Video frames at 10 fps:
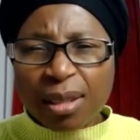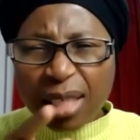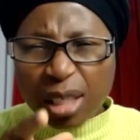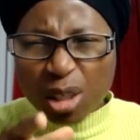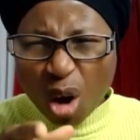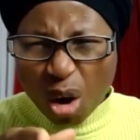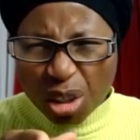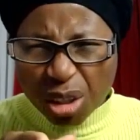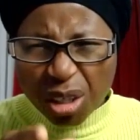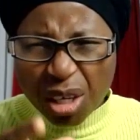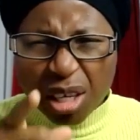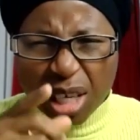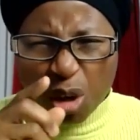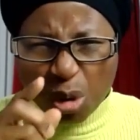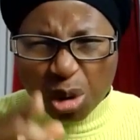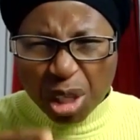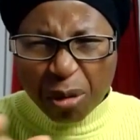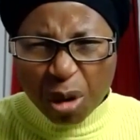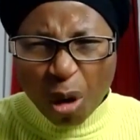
Did God, do you seek